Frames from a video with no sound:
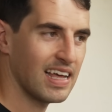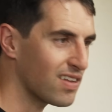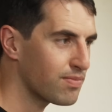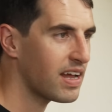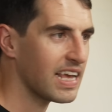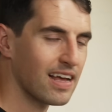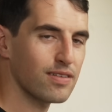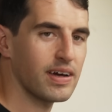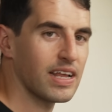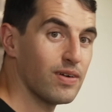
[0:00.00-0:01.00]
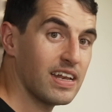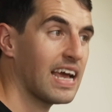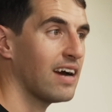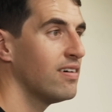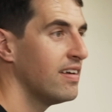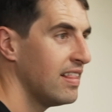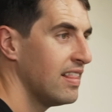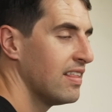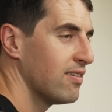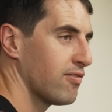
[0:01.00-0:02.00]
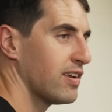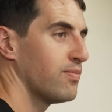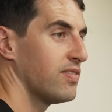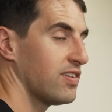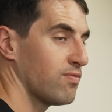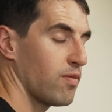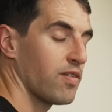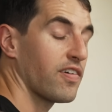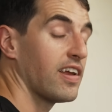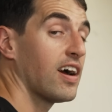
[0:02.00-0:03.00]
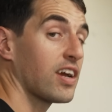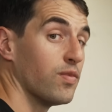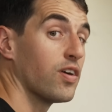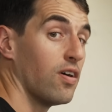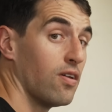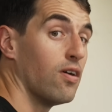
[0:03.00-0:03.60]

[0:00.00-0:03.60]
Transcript: took it upon himself to start doing parts that when we were creating bikes,